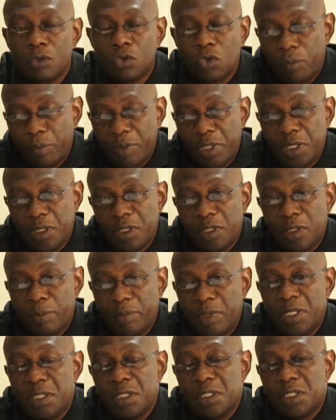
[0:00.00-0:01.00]
To me, it
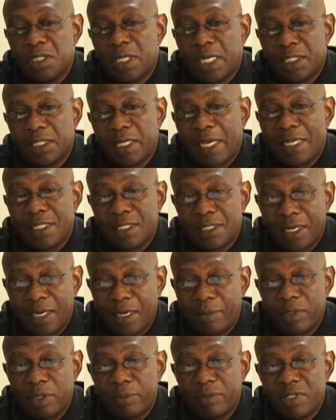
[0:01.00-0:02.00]
means that he has
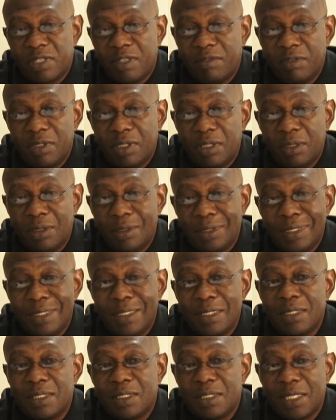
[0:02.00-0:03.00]
snubbed Museveni.
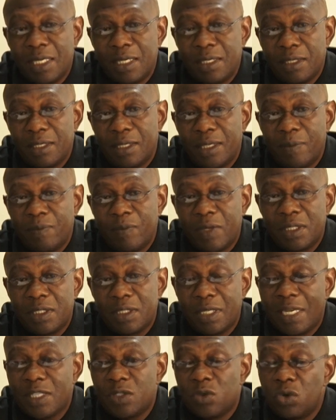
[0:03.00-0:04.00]
He's telling him that
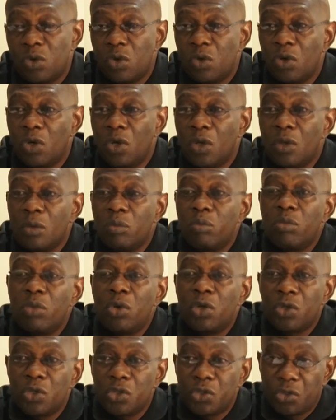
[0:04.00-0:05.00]
he has no
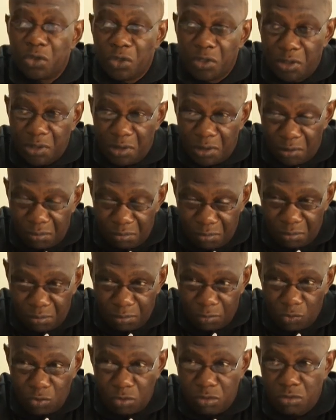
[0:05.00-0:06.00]
moral authority
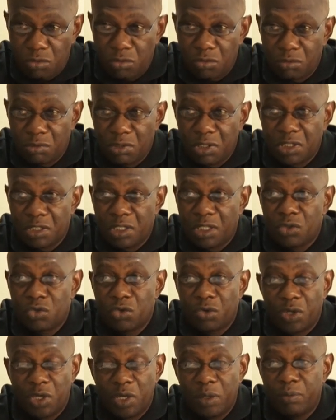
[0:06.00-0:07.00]
to dictate
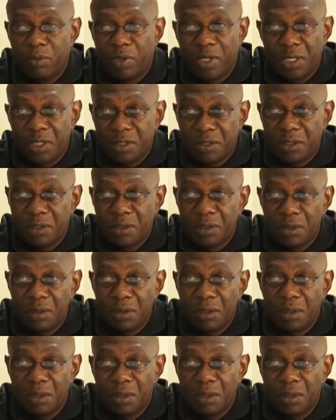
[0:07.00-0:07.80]
to him anything.